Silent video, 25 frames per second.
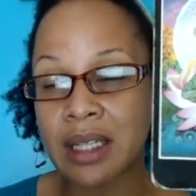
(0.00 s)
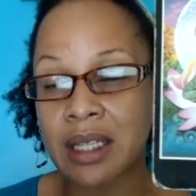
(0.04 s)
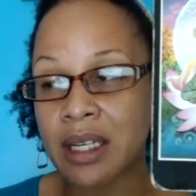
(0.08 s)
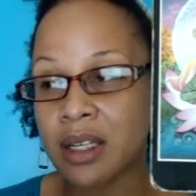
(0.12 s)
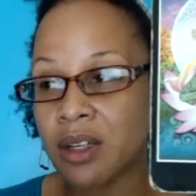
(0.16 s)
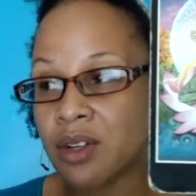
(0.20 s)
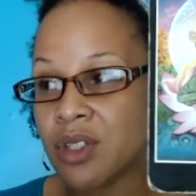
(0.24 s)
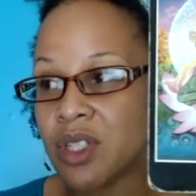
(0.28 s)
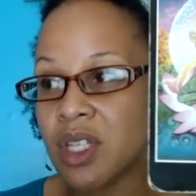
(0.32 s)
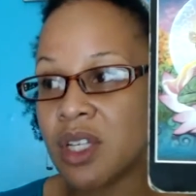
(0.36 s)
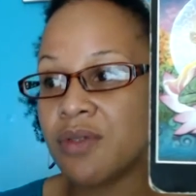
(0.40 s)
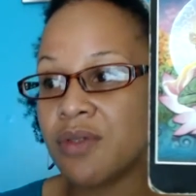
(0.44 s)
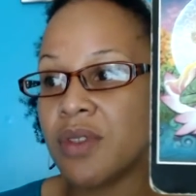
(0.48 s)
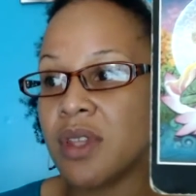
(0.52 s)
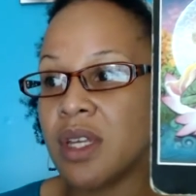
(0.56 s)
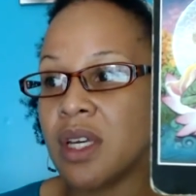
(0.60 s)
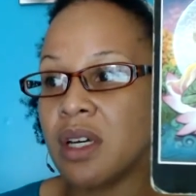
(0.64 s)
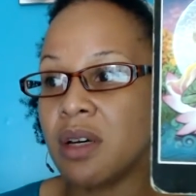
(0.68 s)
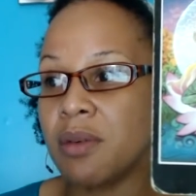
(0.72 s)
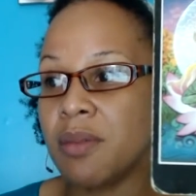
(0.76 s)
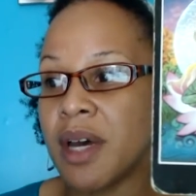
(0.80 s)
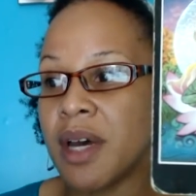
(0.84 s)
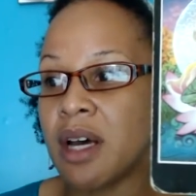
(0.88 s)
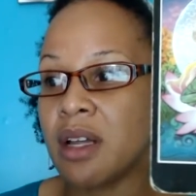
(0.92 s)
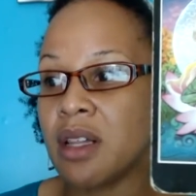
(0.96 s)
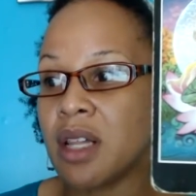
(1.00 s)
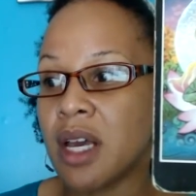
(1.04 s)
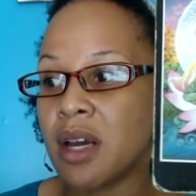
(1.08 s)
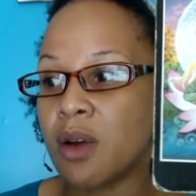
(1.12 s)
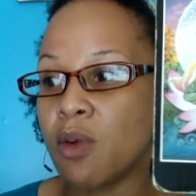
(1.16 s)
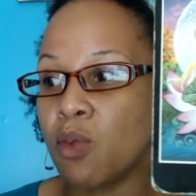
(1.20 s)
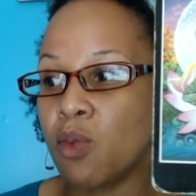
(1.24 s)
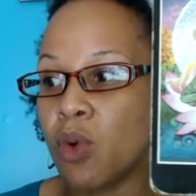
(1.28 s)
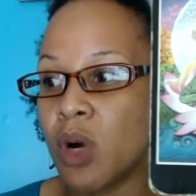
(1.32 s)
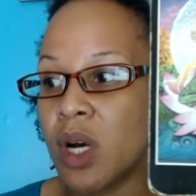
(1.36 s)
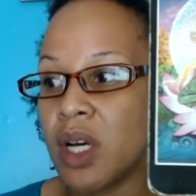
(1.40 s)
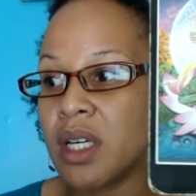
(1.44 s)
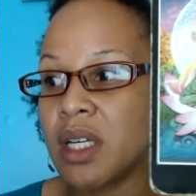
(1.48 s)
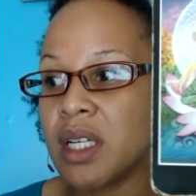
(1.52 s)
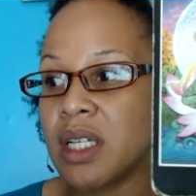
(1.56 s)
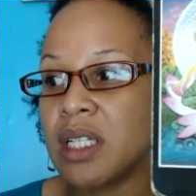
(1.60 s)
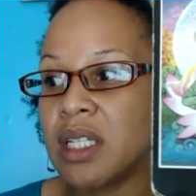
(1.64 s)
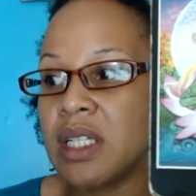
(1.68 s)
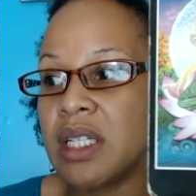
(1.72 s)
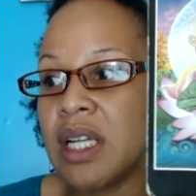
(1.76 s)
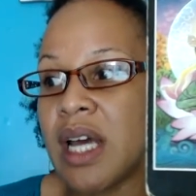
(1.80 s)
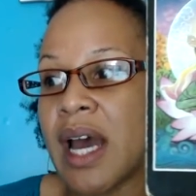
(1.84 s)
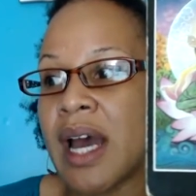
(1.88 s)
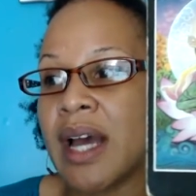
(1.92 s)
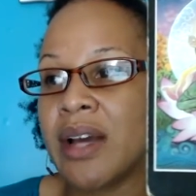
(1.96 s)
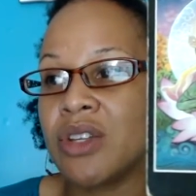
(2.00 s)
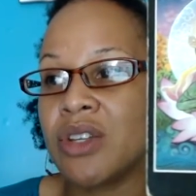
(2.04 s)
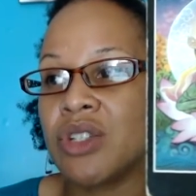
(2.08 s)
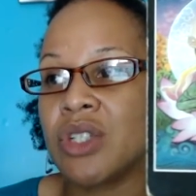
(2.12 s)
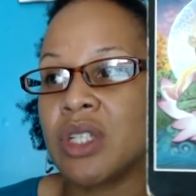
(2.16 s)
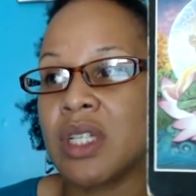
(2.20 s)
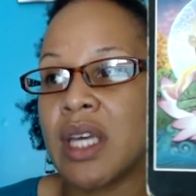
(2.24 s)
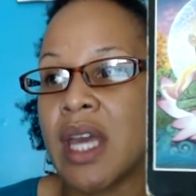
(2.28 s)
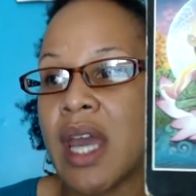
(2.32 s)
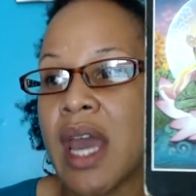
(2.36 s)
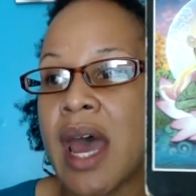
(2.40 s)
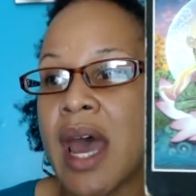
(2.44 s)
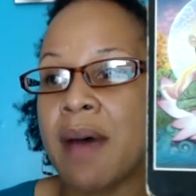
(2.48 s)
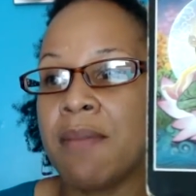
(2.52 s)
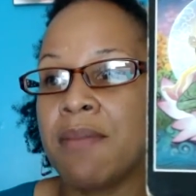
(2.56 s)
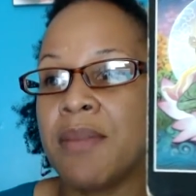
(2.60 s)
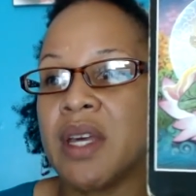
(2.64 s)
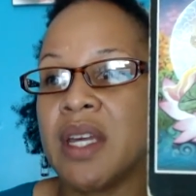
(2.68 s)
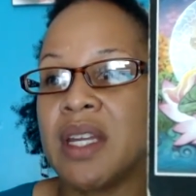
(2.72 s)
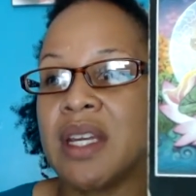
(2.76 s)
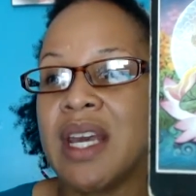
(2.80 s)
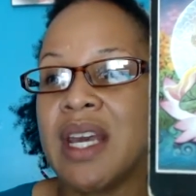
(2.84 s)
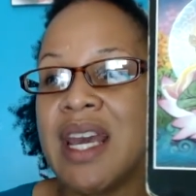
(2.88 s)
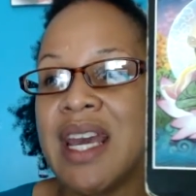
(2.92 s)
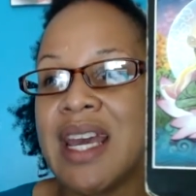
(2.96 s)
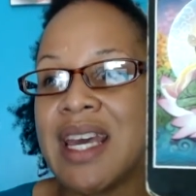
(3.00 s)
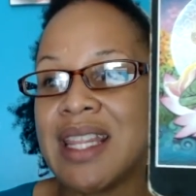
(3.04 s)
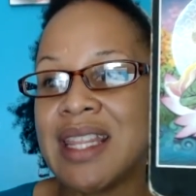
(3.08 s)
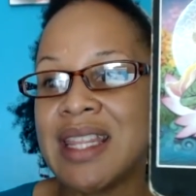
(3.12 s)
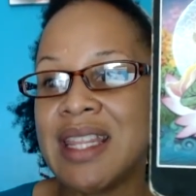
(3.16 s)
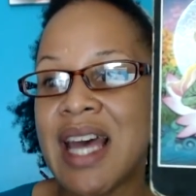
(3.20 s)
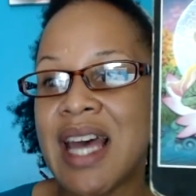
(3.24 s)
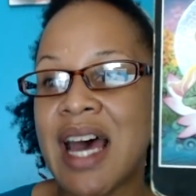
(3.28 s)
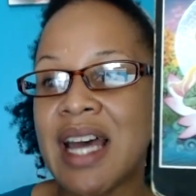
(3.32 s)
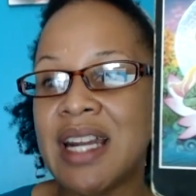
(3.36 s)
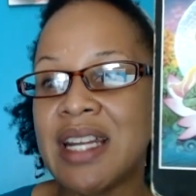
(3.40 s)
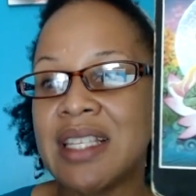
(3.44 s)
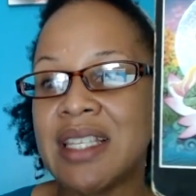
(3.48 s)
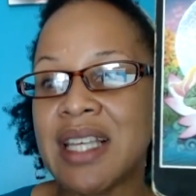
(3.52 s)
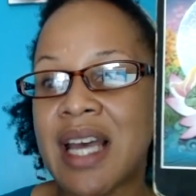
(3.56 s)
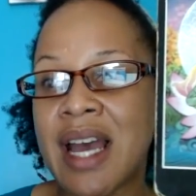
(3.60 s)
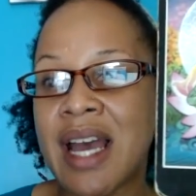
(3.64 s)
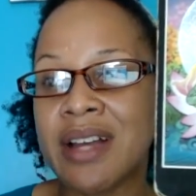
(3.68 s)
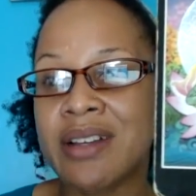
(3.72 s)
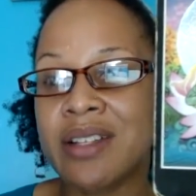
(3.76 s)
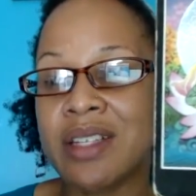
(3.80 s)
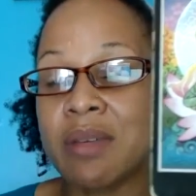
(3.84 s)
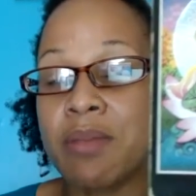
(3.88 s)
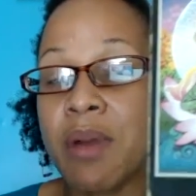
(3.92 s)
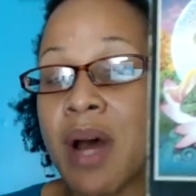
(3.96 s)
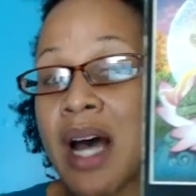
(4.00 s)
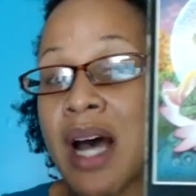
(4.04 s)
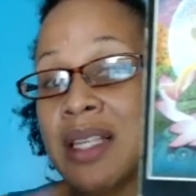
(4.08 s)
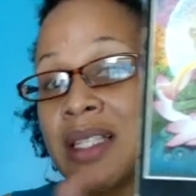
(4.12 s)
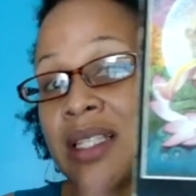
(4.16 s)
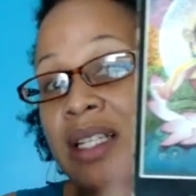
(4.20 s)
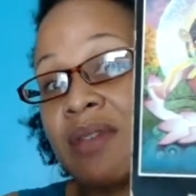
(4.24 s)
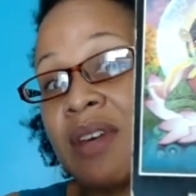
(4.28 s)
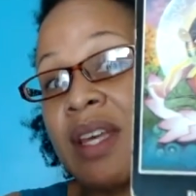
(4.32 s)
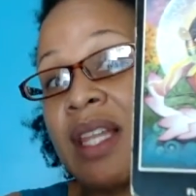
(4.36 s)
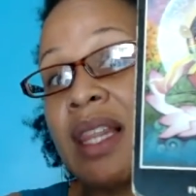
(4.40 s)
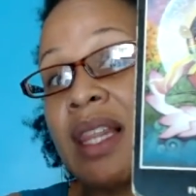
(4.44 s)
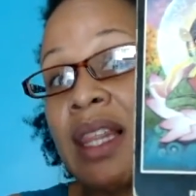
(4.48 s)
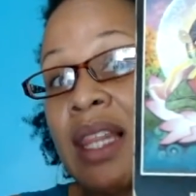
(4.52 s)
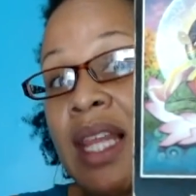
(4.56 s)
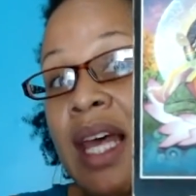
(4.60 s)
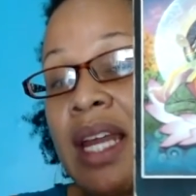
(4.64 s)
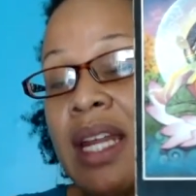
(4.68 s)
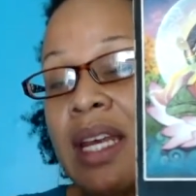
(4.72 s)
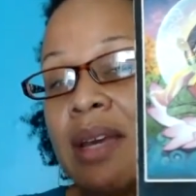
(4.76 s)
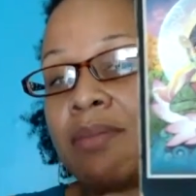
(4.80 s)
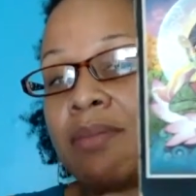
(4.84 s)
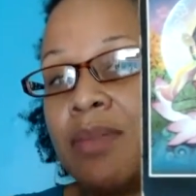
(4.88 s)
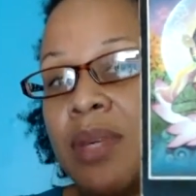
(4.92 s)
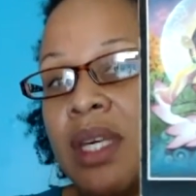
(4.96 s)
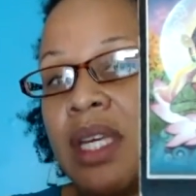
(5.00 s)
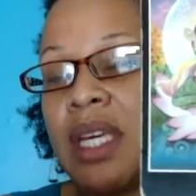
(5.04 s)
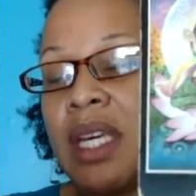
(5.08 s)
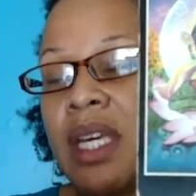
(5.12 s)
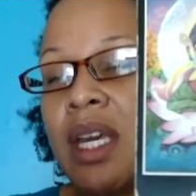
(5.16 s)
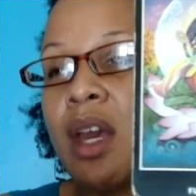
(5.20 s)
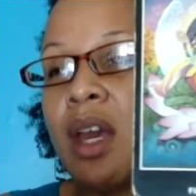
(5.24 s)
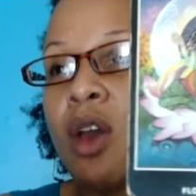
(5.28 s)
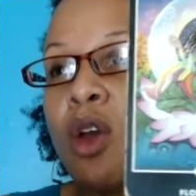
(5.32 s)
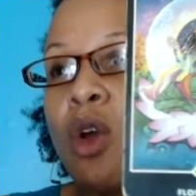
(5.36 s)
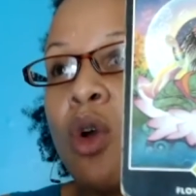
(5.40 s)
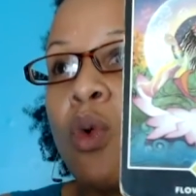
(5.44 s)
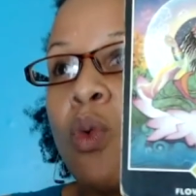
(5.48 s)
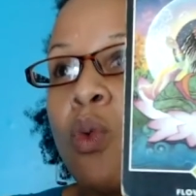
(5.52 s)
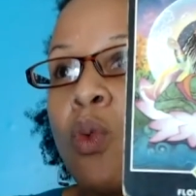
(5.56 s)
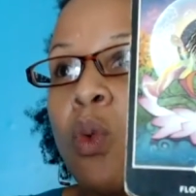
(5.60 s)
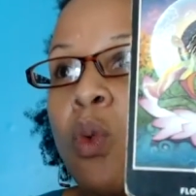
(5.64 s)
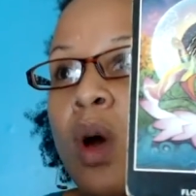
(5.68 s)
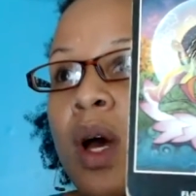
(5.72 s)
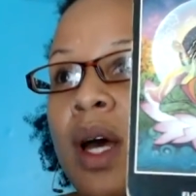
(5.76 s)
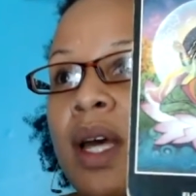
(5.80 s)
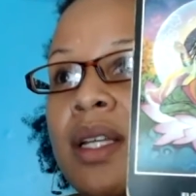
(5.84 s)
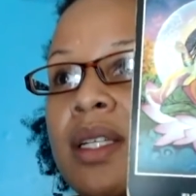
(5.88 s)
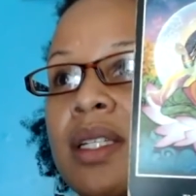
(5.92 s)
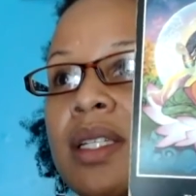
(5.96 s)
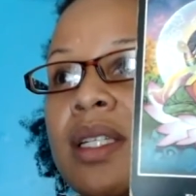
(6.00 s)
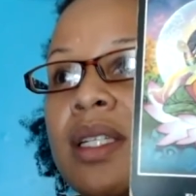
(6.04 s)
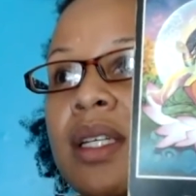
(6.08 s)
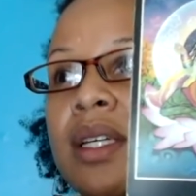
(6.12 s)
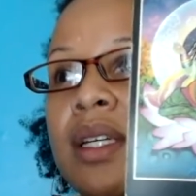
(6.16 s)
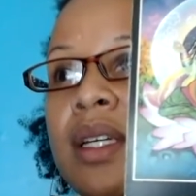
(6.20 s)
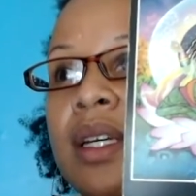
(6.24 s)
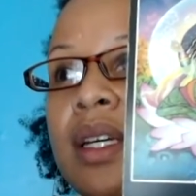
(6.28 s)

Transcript: Let yourself think about like what could actually happen that is actually positive, and let it be what